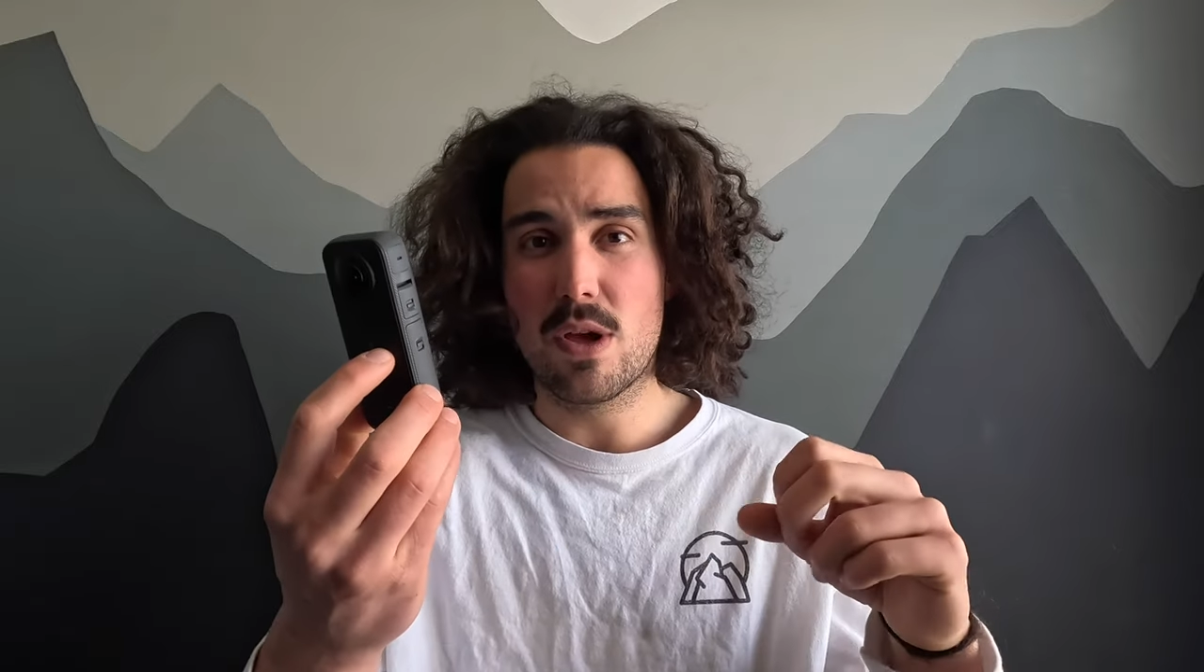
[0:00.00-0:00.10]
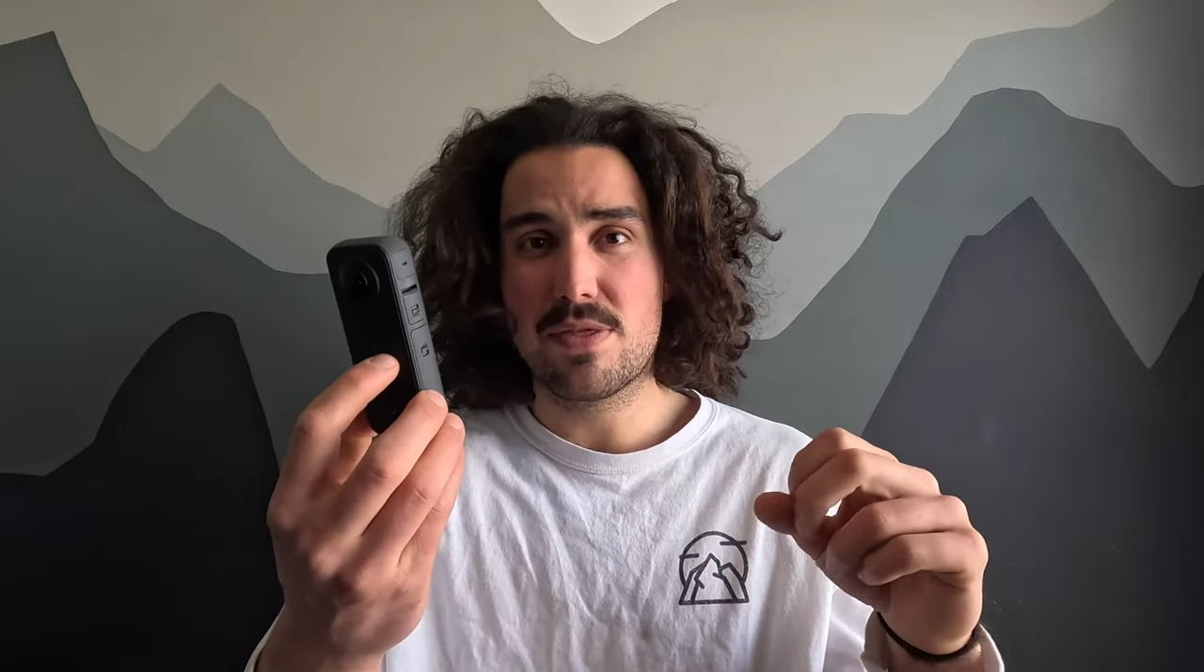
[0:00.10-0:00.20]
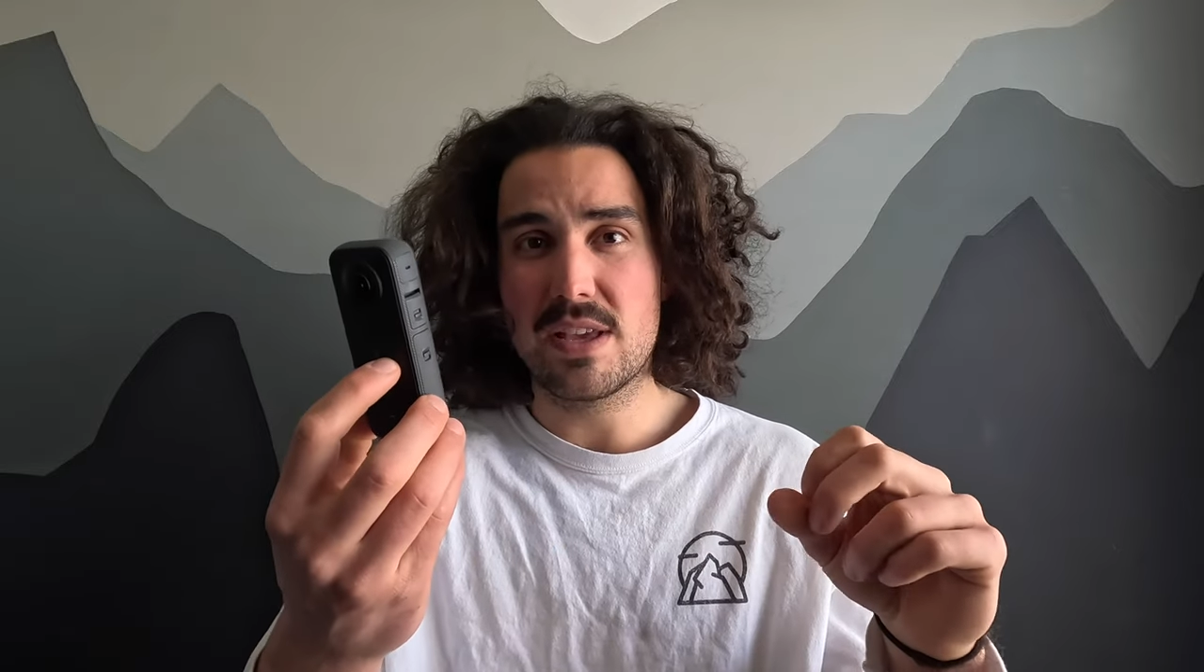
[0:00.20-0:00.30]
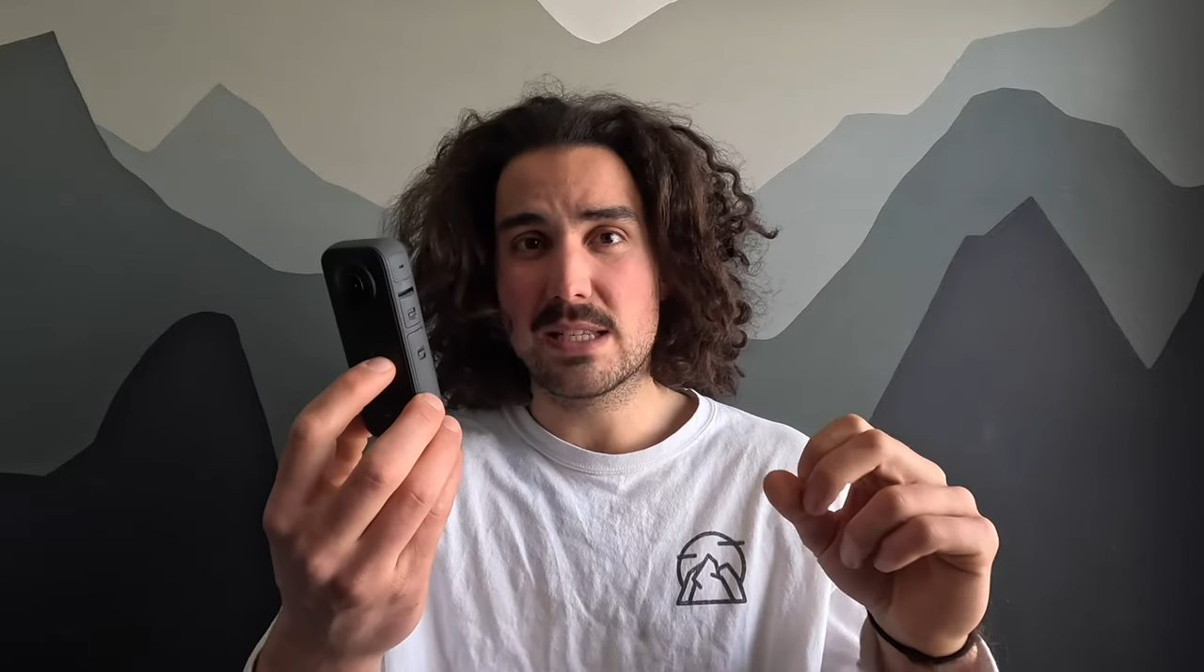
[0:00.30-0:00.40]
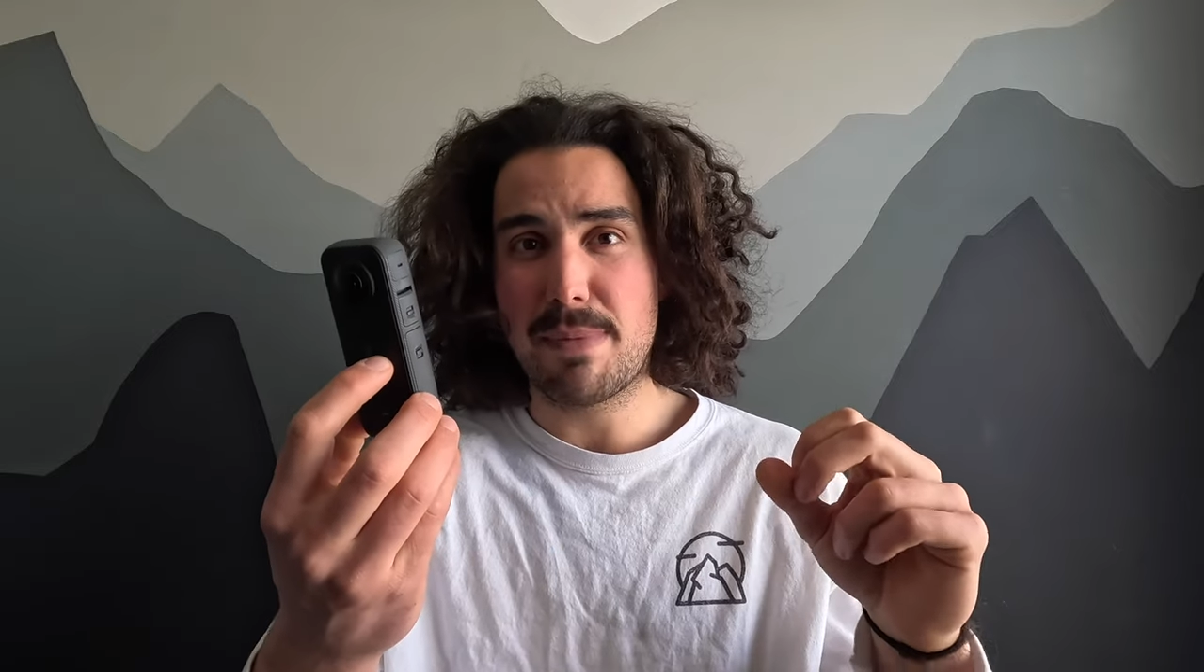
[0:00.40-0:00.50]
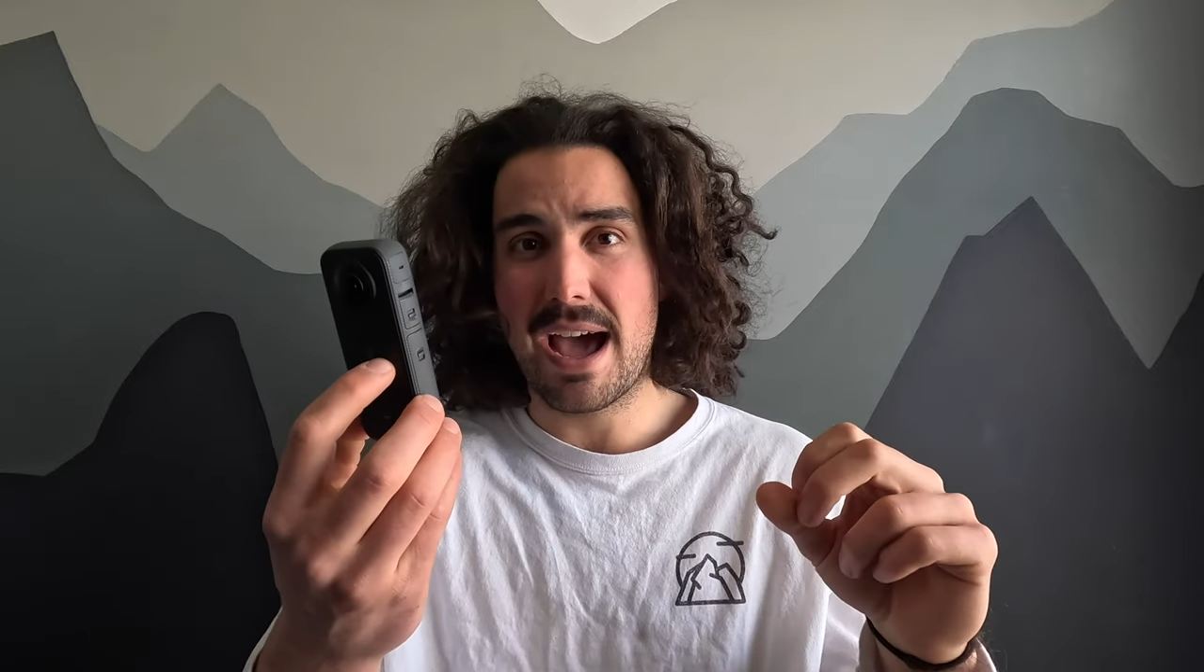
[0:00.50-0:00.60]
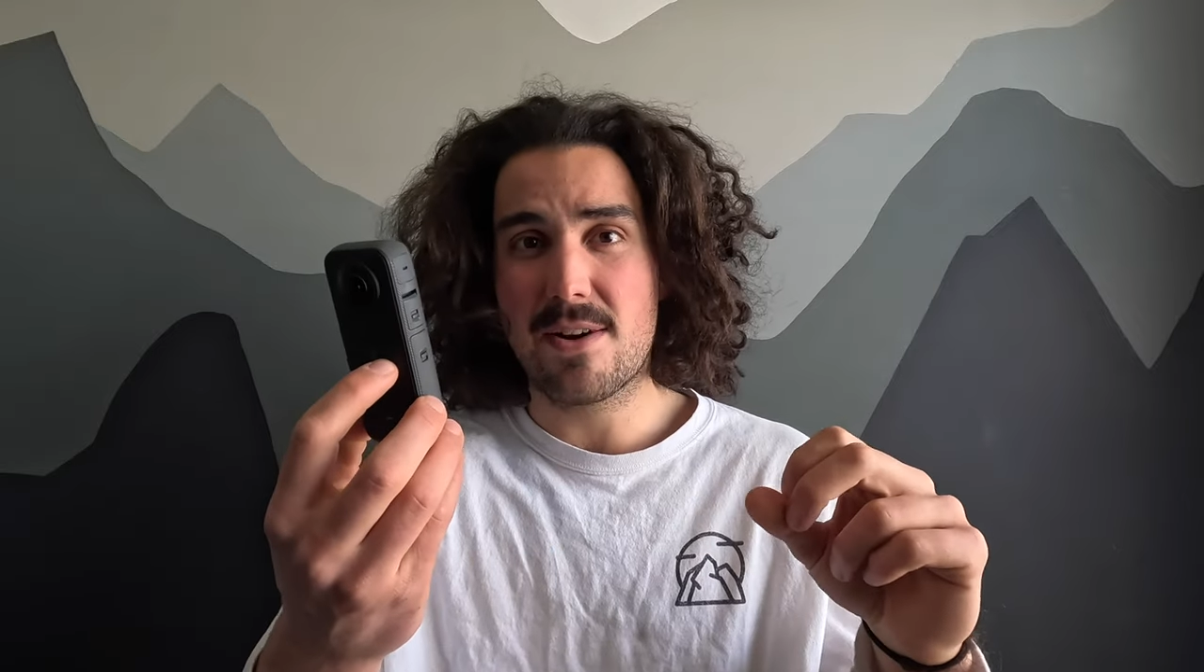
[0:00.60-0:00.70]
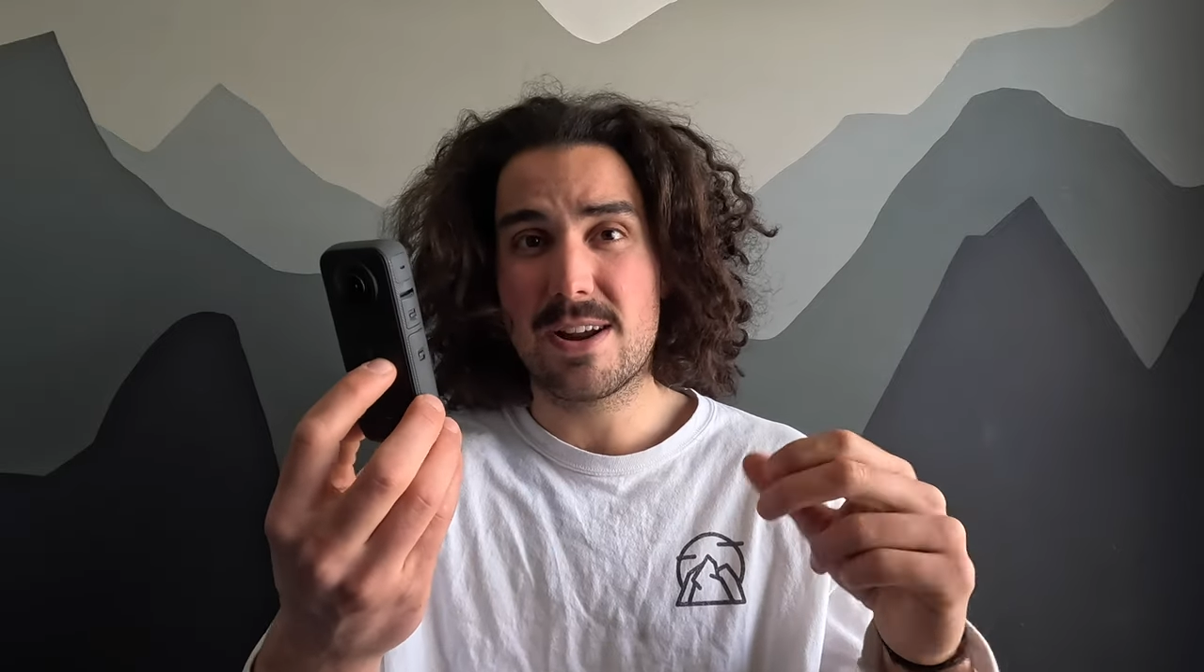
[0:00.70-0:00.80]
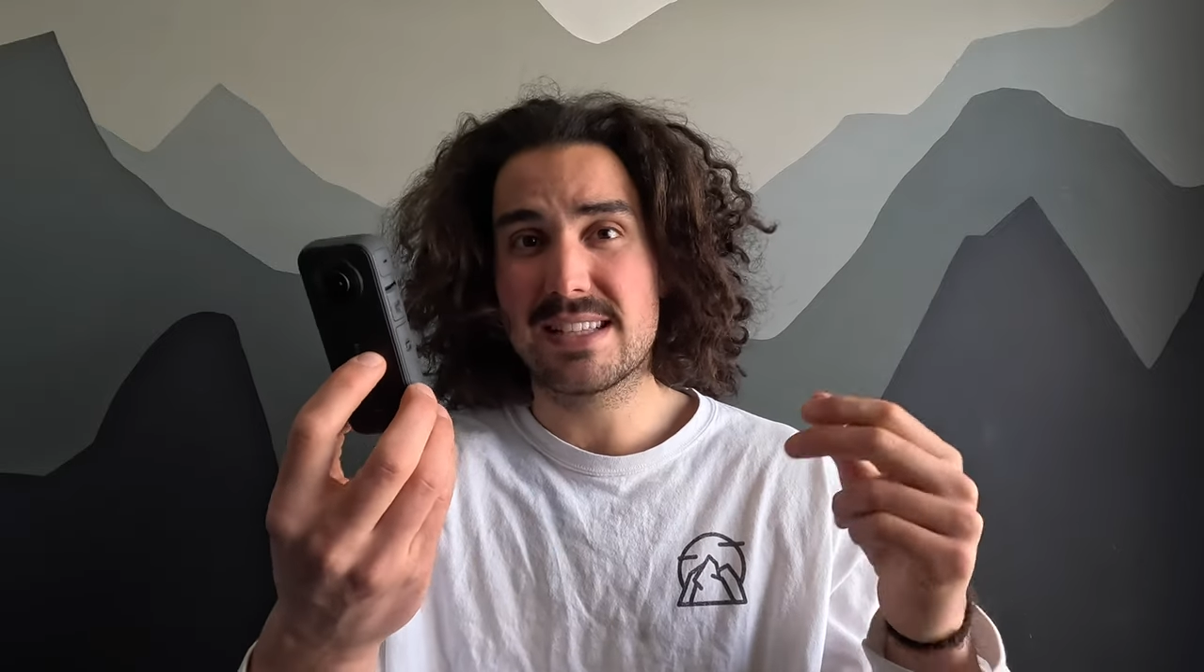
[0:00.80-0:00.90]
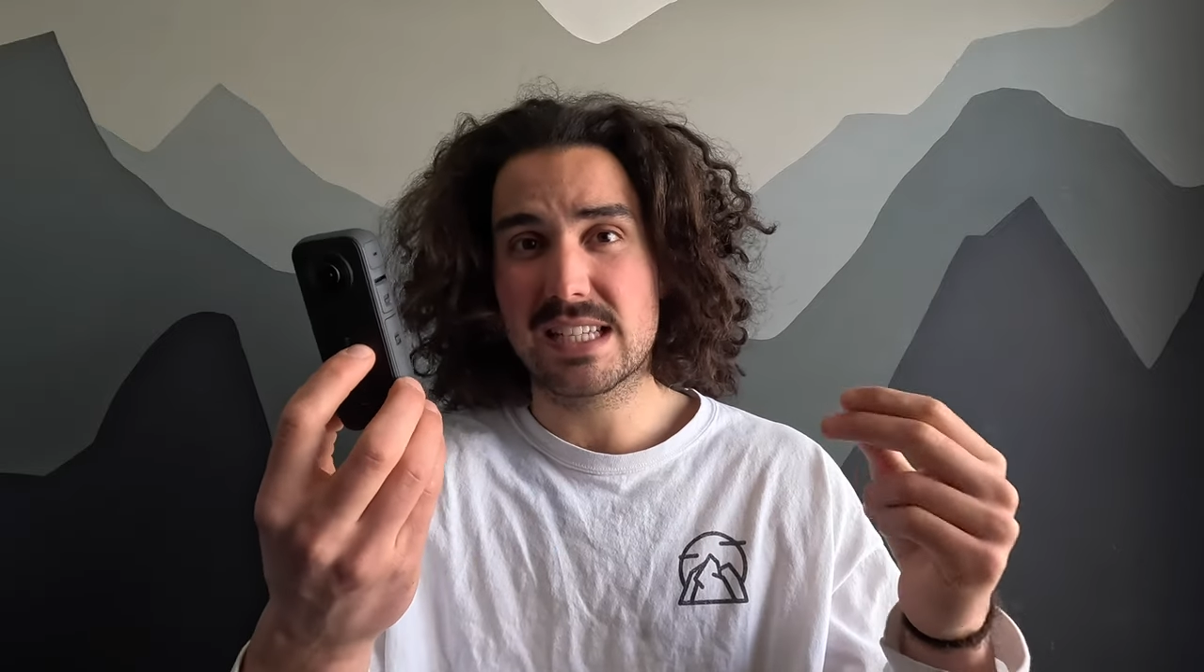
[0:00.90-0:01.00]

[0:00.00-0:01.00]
with these batteries,